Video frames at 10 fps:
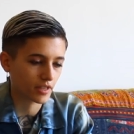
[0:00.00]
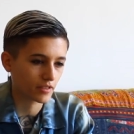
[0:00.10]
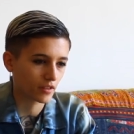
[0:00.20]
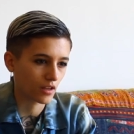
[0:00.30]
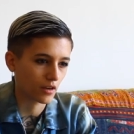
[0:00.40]

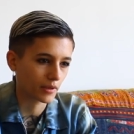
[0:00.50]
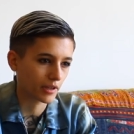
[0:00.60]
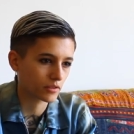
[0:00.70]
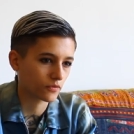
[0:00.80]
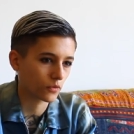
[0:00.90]
SLR when
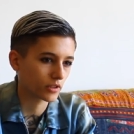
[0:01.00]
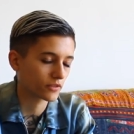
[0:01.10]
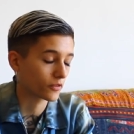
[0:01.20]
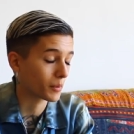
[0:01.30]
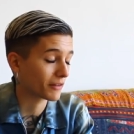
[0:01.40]
I was four,
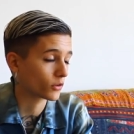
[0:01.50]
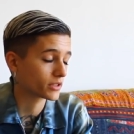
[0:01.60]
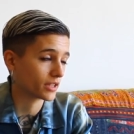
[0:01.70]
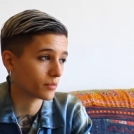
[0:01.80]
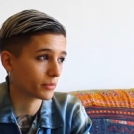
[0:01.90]
for my
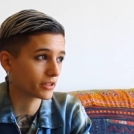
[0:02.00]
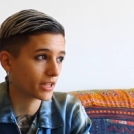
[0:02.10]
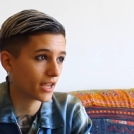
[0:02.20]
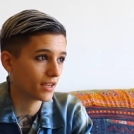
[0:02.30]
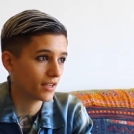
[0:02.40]
14th
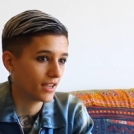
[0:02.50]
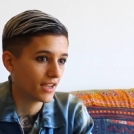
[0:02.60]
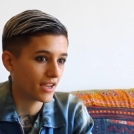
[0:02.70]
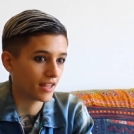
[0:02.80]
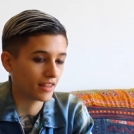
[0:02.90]
birthday,
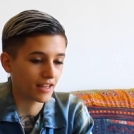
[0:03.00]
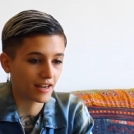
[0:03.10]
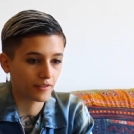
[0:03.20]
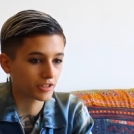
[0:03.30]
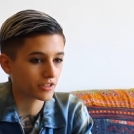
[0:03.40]
and then I was